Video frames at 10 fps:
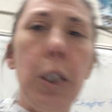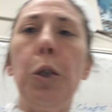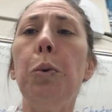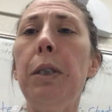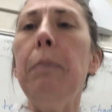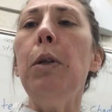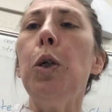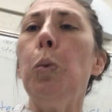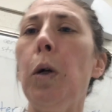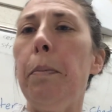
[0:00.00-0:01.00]
So
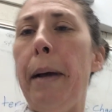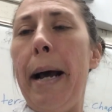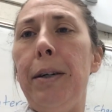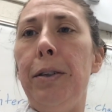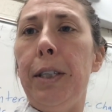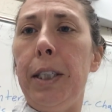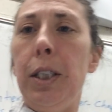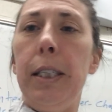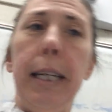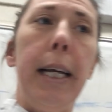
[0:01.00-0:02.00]
similar word patterns, I
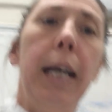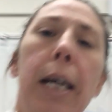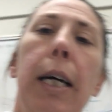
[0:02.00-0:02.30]
should say.